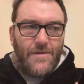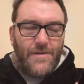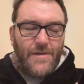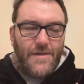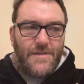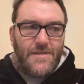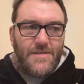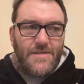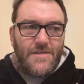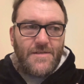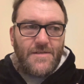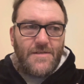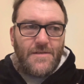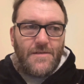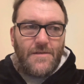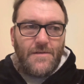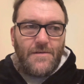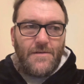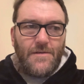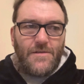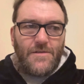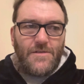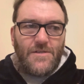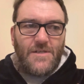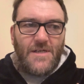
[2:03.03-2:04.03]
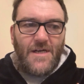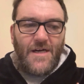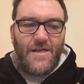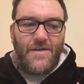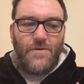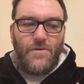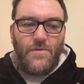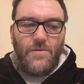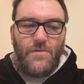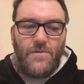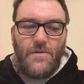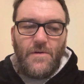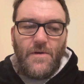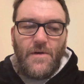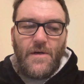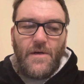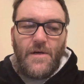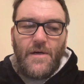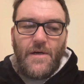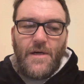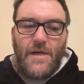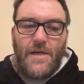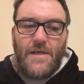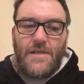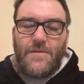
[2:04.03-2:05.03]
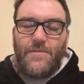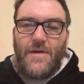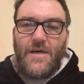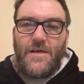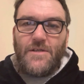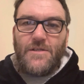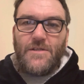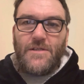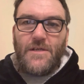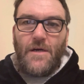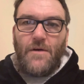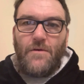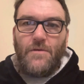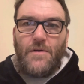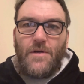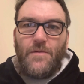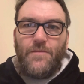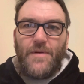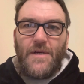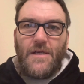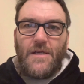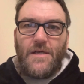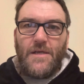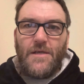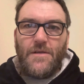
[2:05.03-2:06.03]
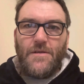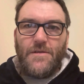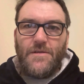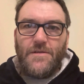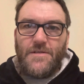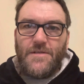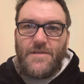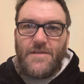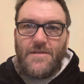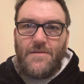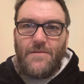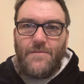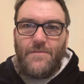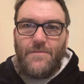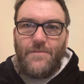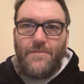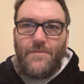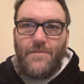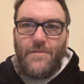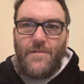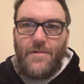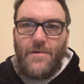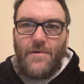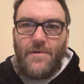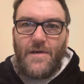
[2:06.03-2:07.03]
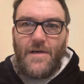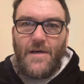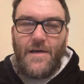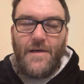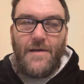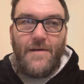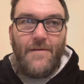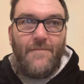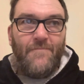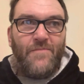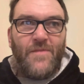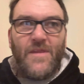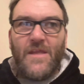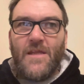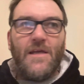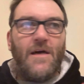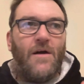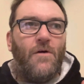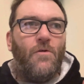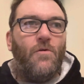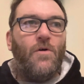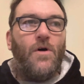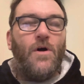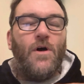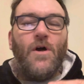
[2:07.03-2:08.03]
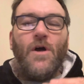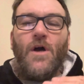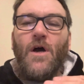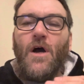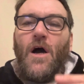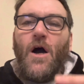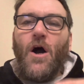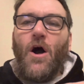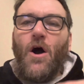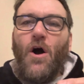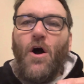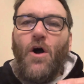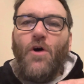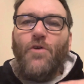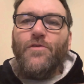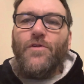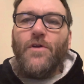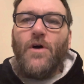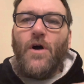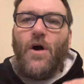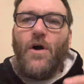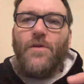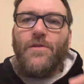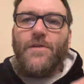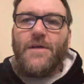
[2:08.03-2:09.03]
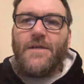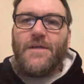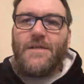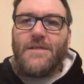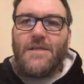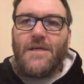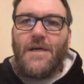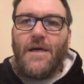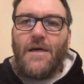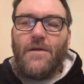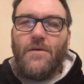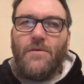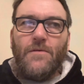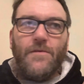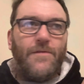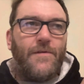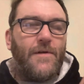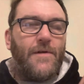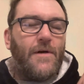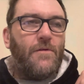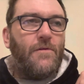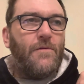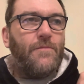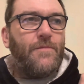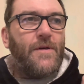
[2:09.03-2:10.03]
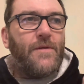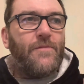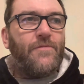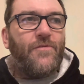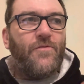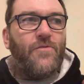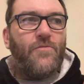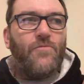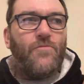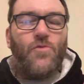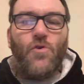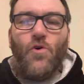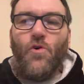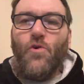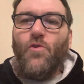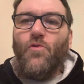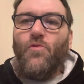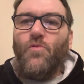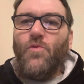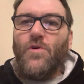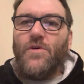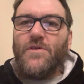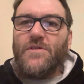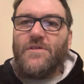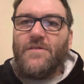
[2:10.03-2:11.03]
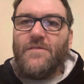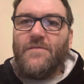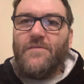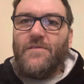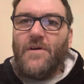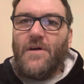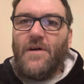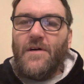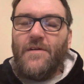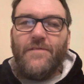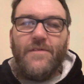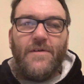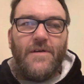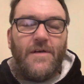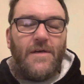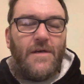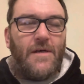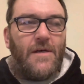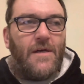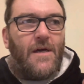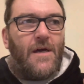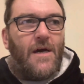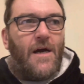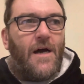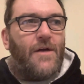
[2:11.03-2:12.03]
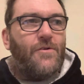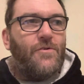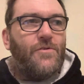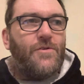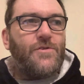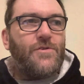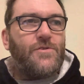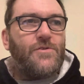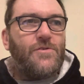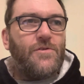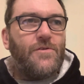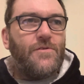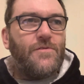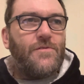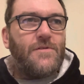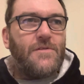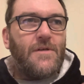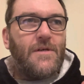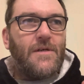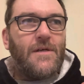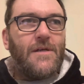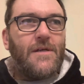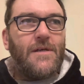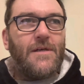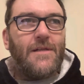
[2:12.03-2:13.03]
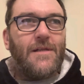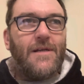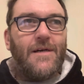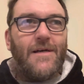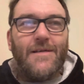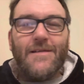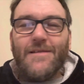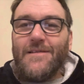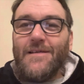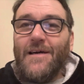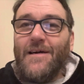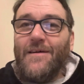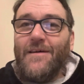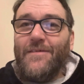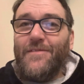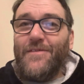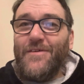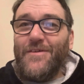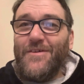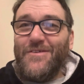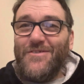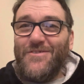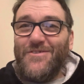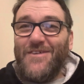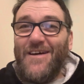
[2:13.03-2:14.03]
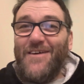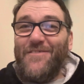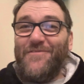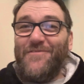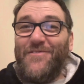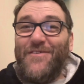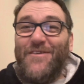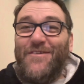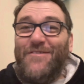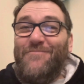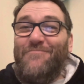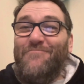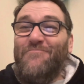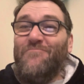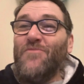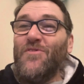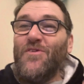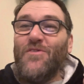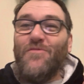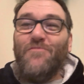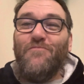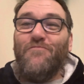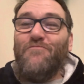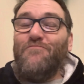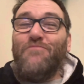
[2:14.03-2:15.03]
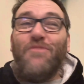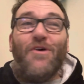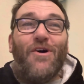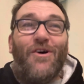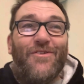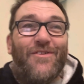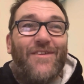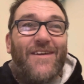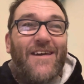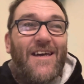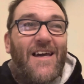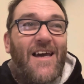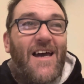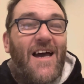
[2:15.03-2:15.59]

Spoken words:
this channel is about sharing opinions, okay? Now, on this channel, there are people from all walks of life. I know the truth seeker likes effing and jeffing, but,